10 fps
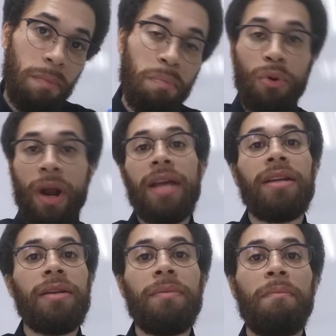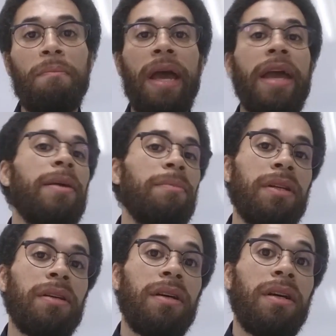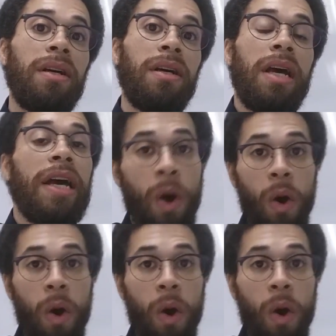branded, maimed, and